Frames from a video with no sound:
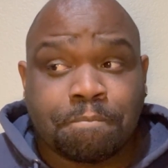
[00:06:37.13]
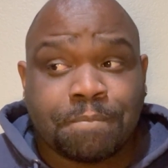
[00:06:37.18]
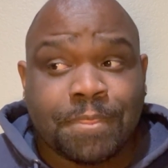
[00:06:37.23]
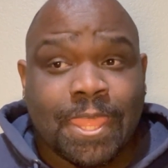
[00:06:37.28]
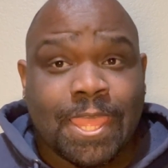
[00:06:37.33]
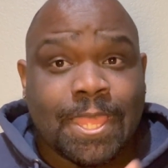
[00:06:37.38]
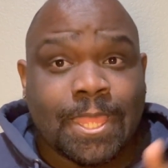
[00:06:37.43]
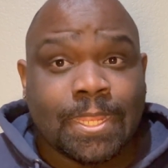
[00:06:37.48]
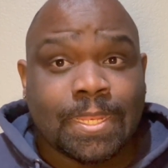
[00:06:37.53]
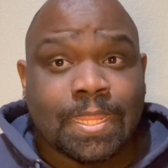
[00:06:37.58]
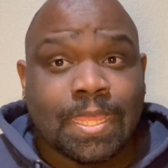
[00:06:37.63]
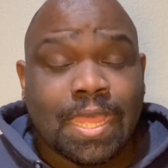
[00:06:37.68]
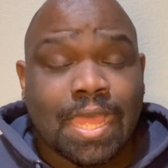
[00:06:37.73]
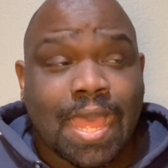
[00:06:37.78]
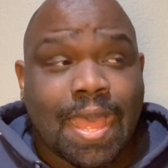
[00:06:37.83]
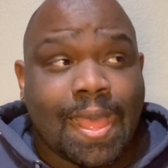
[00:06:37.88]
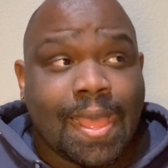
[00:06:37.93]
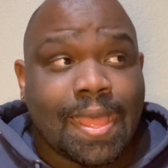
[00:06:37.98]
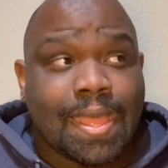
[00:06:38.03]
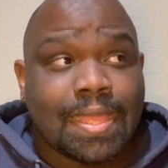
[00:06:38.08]
And
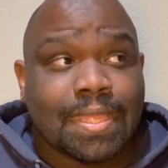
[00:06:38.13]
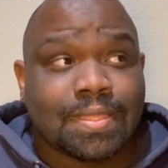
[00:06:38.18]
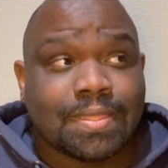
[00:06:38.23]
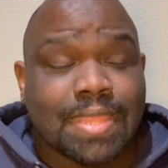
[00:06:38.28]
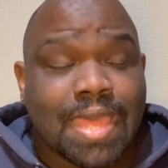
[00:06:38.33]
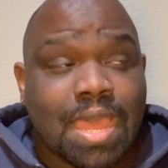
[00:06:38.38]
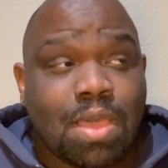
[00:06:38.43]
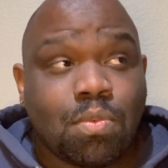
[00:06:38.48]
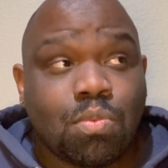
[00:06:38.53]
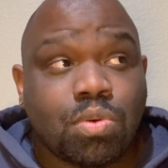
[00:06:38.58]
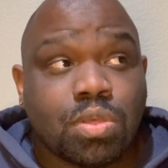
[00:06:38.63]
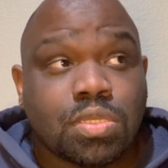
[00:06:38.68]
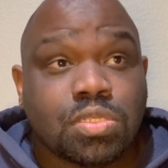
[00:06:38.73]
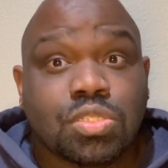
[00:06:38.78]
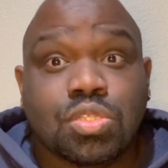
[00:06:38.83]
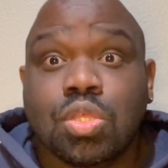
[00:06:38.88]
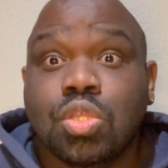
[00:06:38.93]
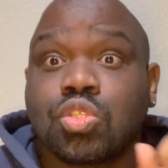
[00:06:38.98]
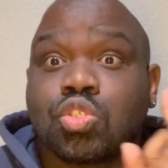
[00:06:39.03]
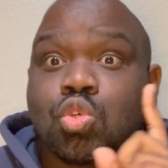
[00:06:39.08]
that
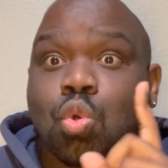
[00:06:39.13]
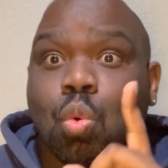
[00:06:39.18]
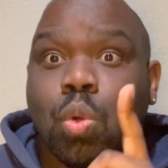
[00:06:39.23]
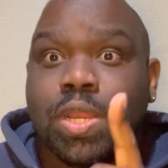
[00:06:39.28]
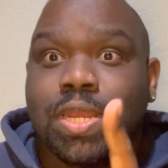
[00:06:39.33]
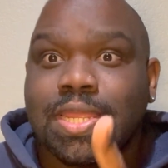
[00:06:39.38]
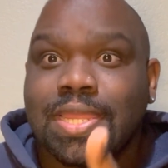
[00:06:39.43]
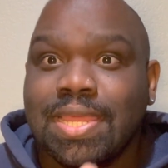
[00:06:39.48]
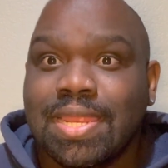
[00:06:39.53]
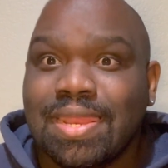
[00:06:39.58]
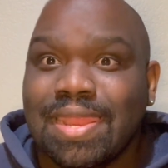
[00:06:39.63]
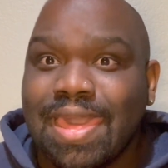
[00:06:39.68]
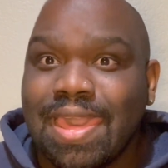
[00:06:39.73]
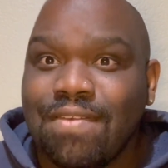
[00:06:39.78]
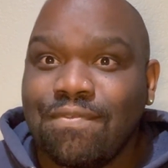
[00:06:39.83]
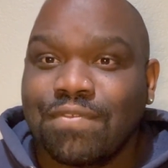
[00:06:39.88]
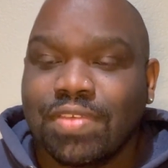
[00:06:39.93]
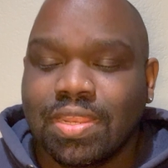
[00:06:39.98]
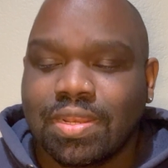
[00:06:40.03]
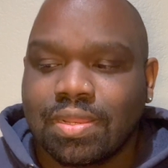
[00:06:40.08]
was
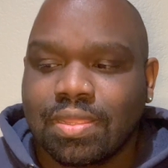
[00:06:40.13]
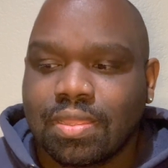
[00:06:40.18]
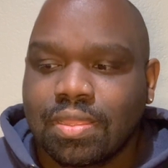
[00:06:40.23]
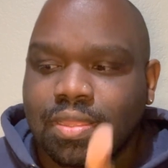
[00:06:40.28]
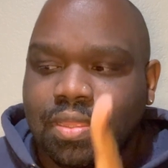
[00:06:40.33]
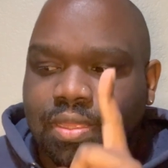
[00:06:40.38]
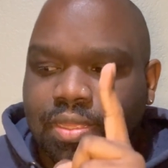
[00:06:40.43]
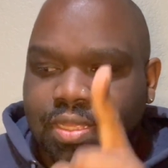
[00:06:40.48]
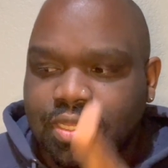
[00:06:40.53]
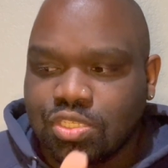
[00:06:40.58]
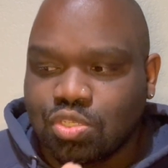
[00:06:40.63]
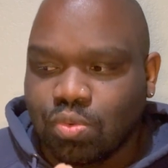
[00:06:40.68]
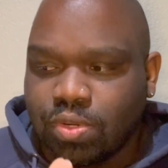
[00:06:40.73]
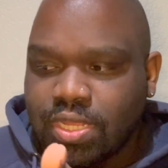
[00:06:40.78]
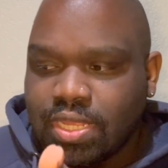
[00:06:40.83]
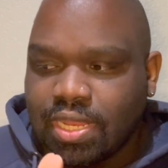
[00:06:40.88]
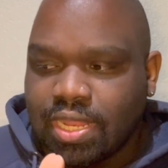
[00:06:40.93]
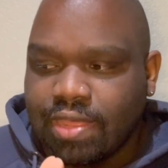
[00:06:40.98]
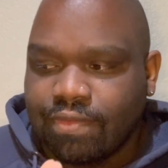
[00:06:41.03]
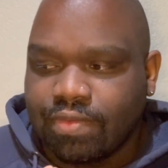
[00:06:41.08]
2011.
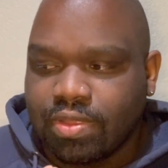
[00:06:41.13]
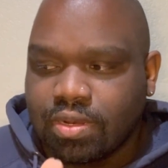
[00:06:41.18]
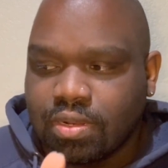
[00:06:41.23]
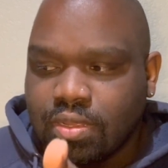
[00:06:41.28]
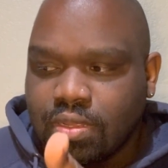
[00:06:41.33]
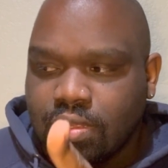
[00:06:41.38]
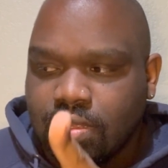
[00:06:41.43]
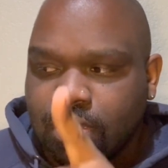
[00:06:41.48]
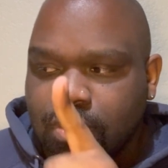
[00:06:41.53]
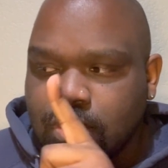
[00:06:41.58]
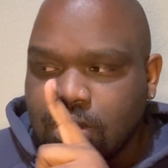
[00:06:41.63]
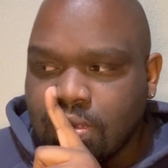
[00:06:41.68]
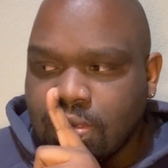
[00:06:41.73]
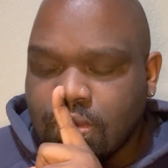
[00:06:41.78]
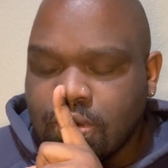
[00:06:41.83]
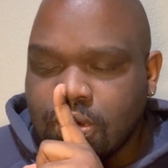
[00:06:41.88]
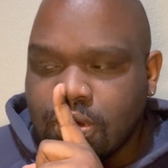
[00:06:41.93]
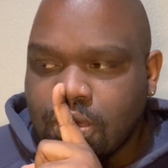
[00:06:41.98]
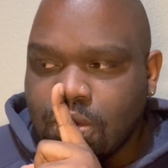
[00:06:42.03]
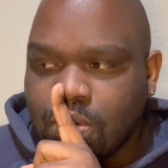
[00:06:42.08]
2011.
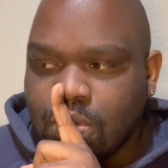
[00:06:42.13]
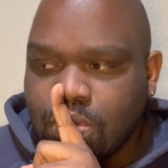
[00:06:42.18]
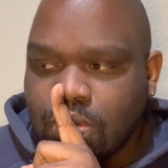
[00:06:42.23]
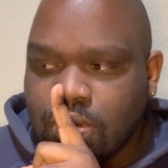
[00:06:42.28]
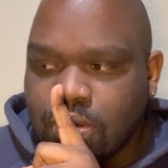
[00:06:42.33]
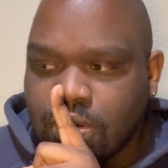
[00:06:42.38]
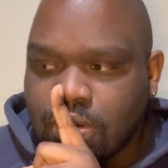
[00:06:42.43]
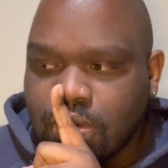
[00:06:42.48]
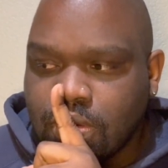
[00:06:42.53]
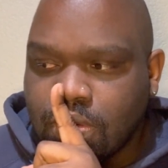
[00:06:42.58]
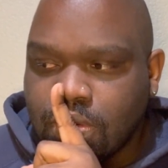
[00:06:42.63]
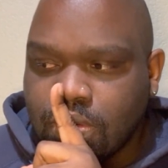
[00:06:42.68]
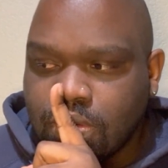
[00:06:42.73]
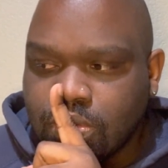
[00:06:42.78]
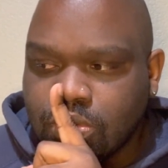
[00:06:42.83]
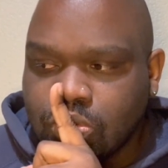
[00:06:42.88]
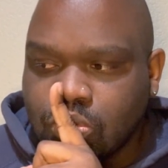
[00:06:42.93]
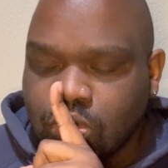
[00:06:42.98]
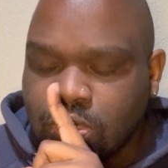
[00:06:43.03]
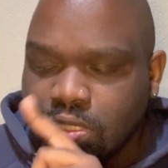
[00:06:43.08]
No, no, no, no.
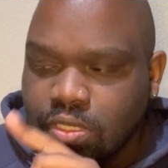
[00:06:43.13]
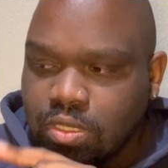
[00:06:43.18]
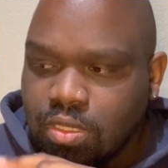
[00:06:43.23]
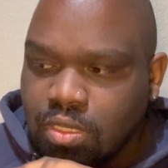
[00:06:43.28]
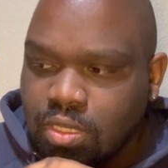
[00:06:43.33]
20,